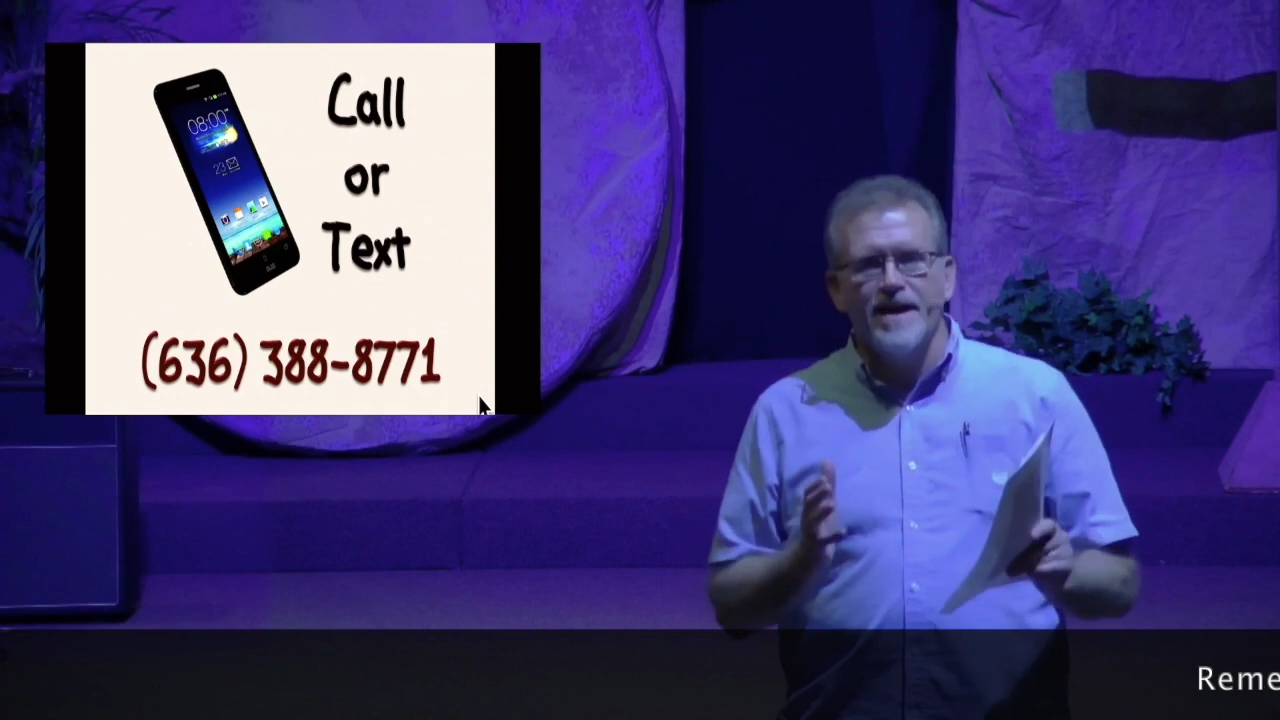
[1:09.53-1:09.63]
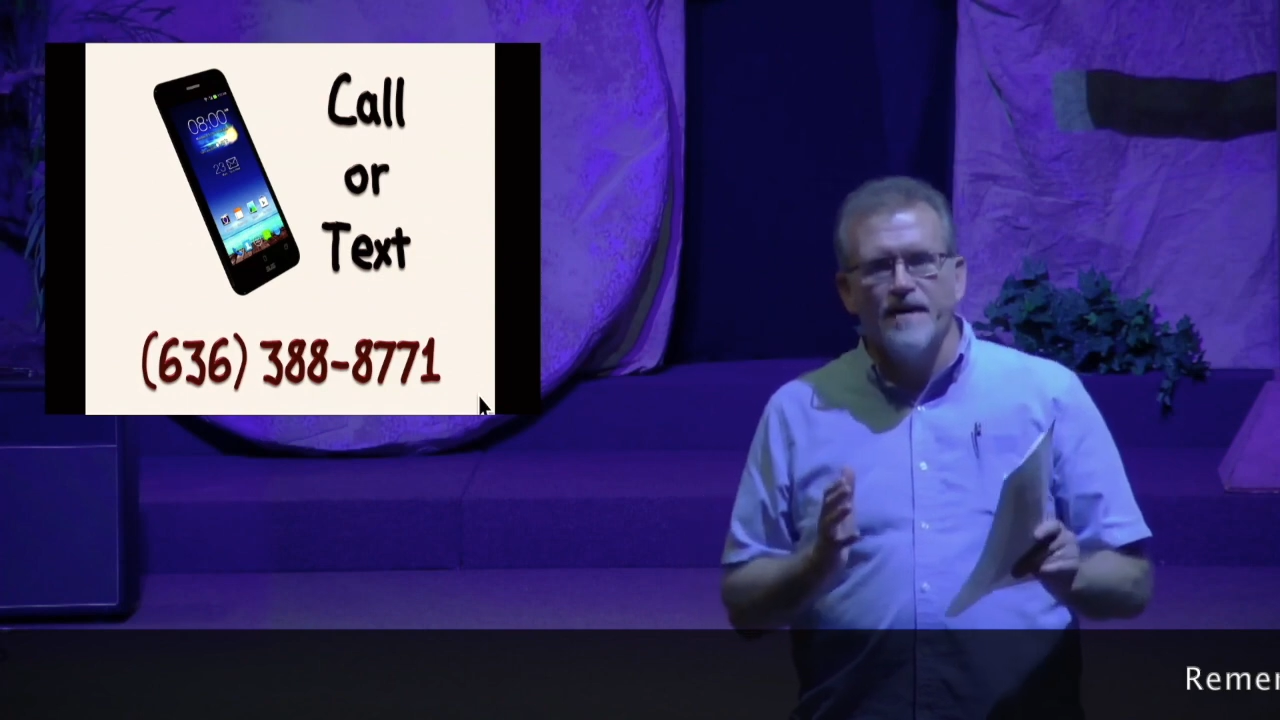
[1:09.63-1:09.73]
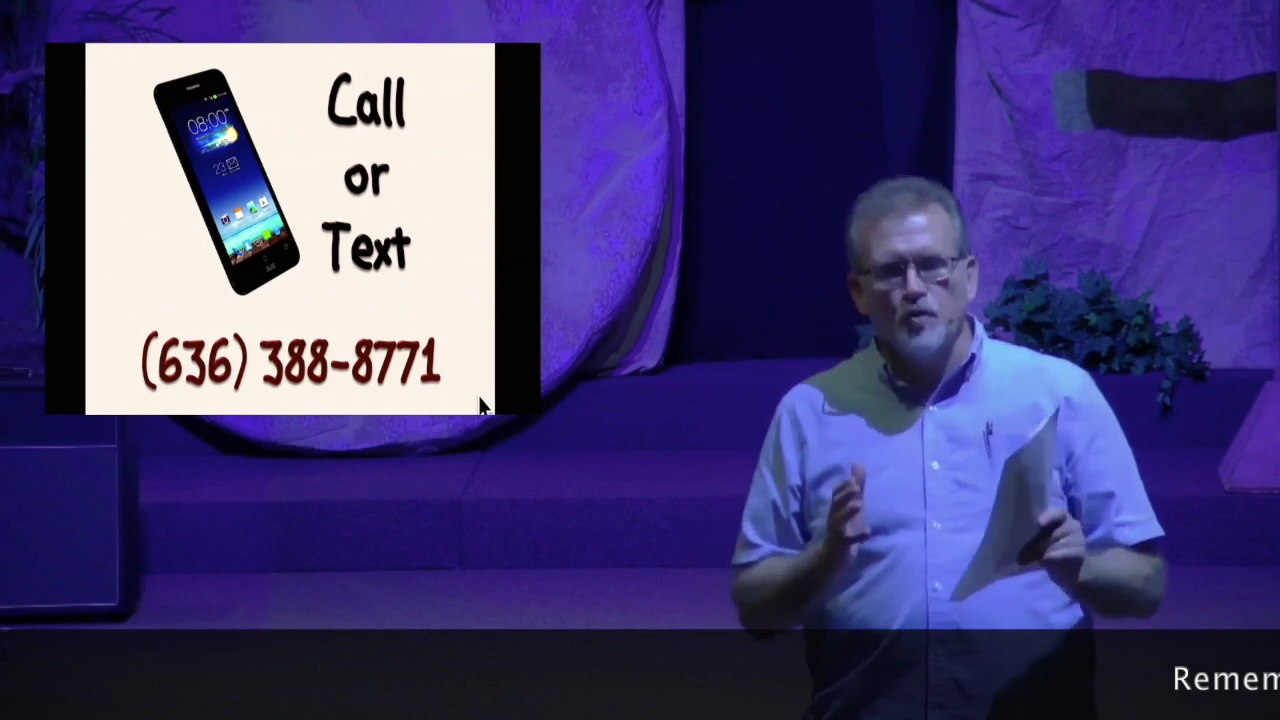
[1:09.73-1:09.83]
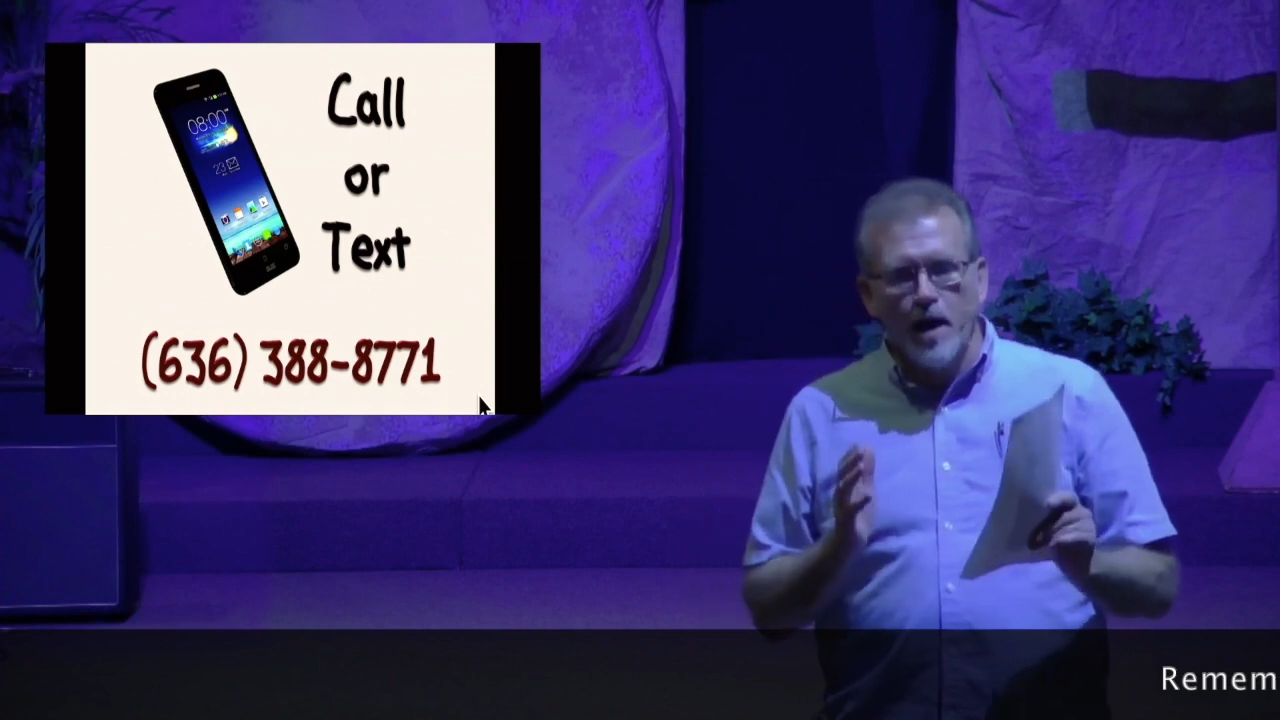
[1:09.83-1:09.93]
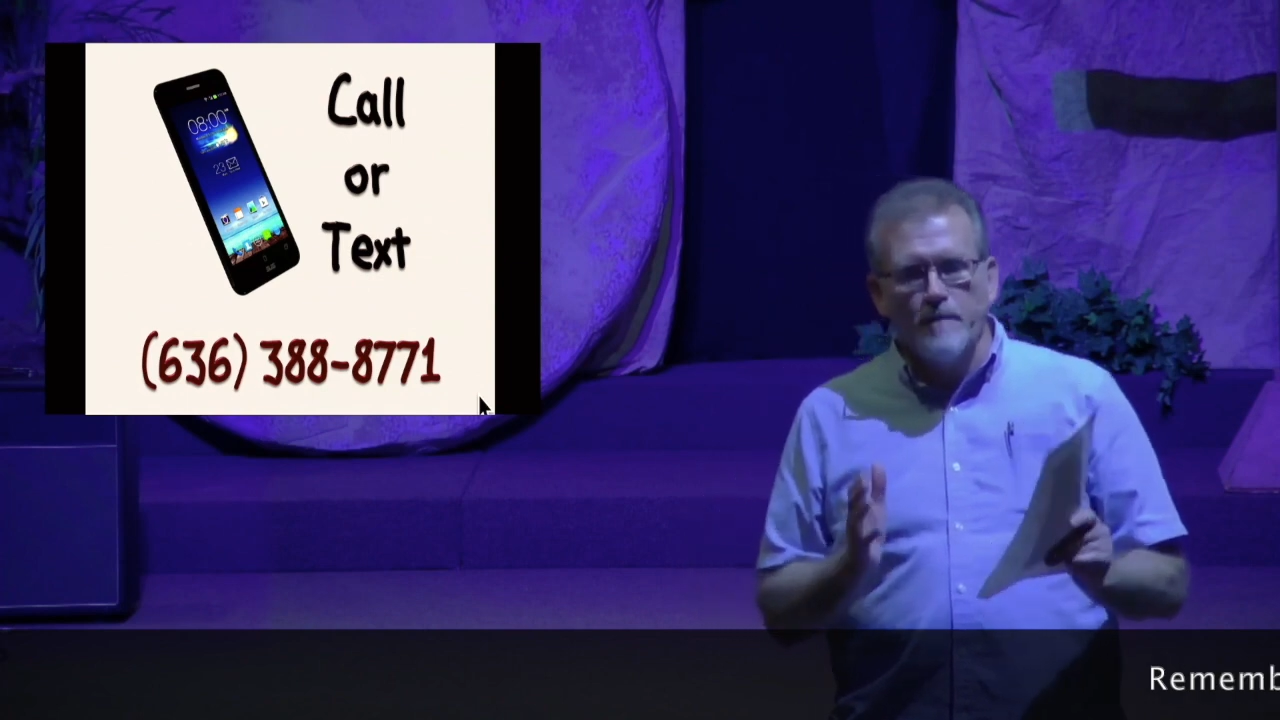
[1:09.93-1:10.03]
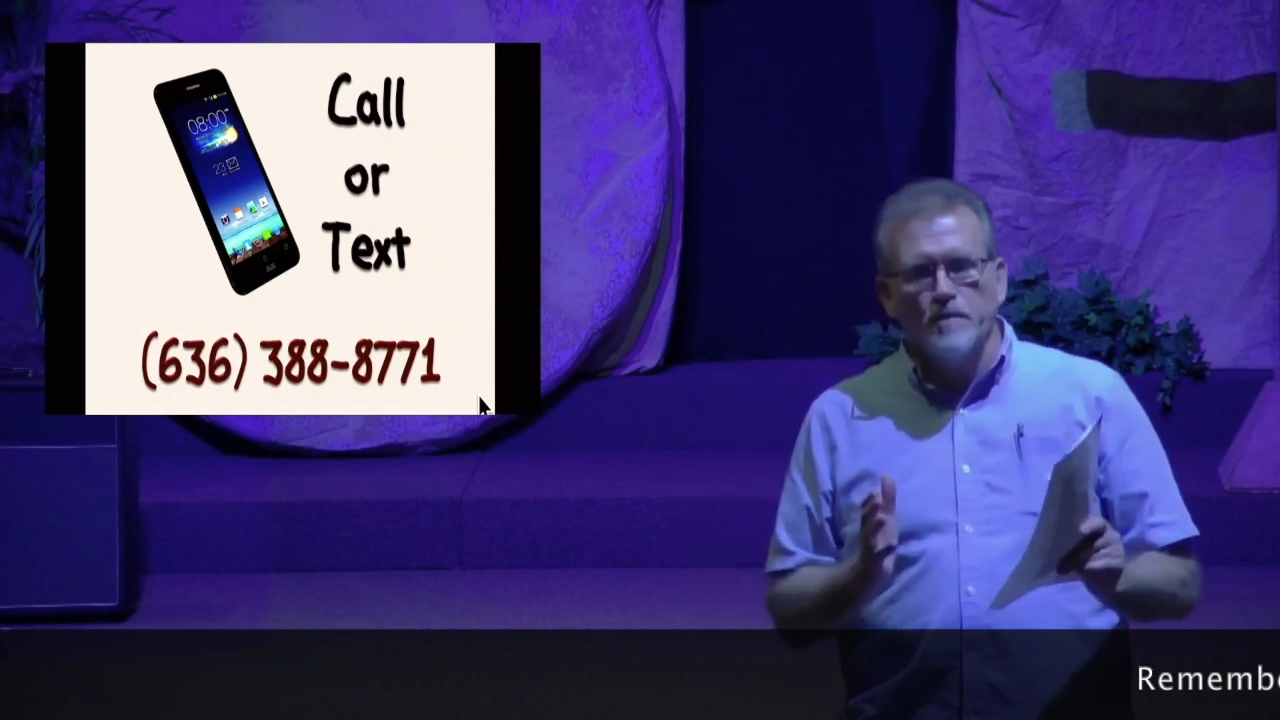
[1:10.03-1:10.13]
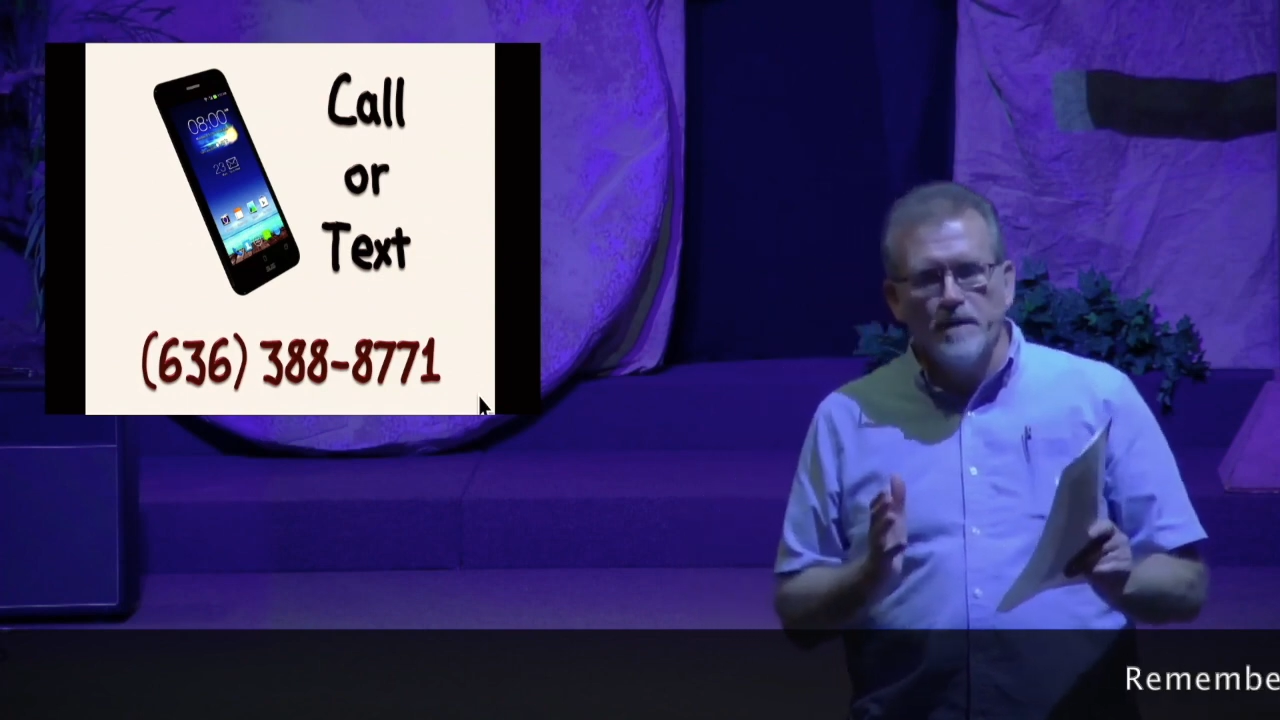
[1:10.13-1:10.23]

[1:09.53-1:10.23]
now to grab